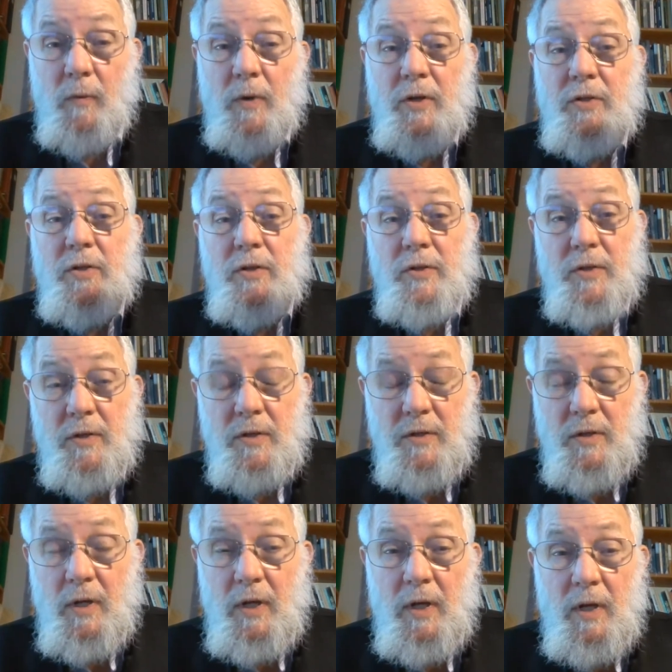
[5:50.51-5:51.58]

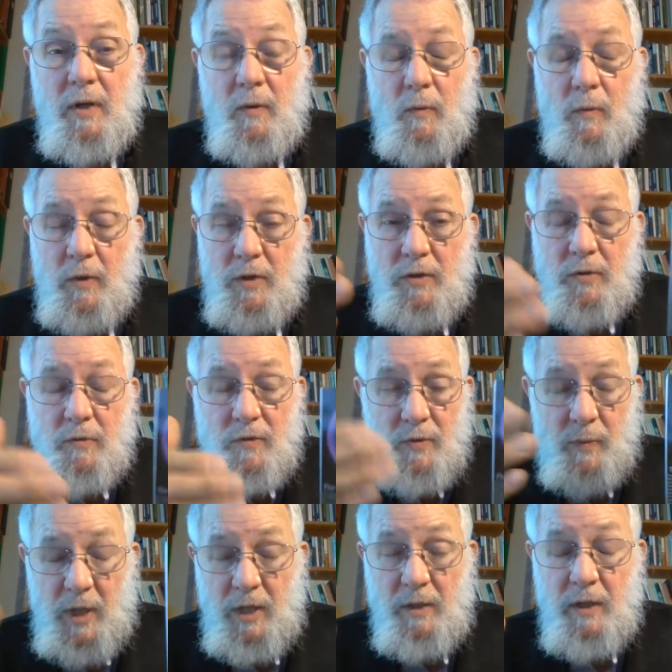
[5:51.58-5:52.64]
whose
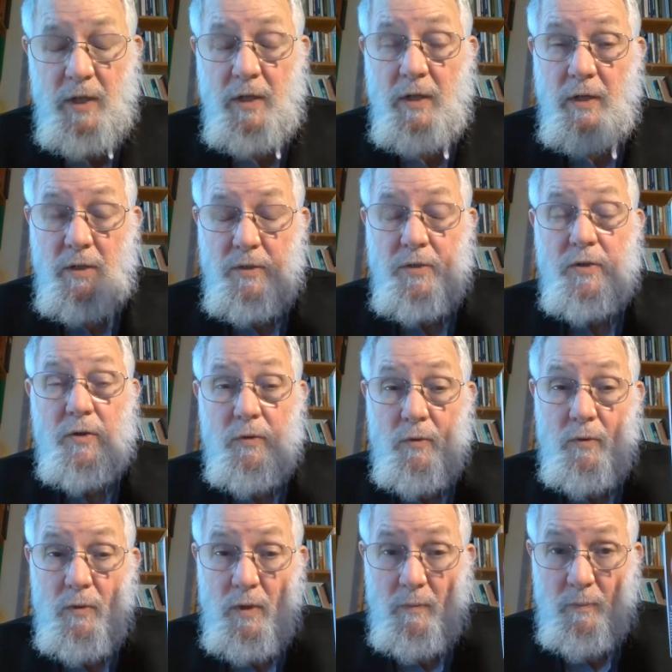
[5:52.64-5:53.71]
mandate it is
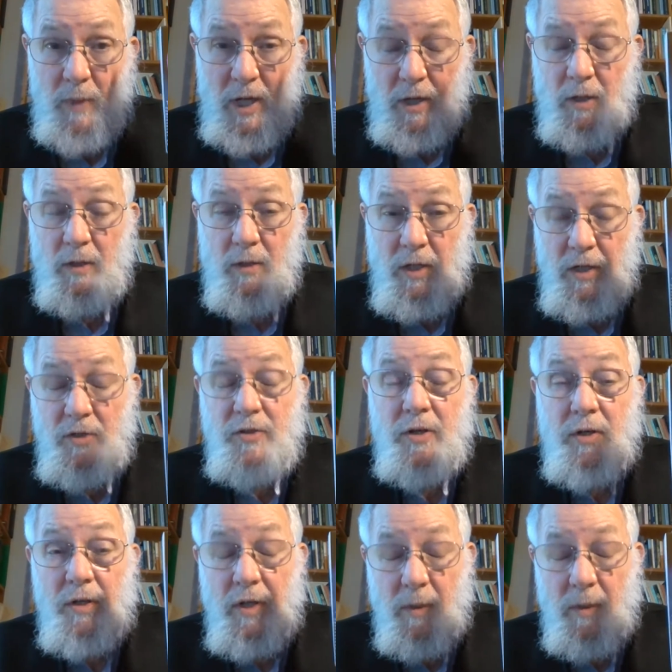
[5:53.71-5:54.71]
to make decent,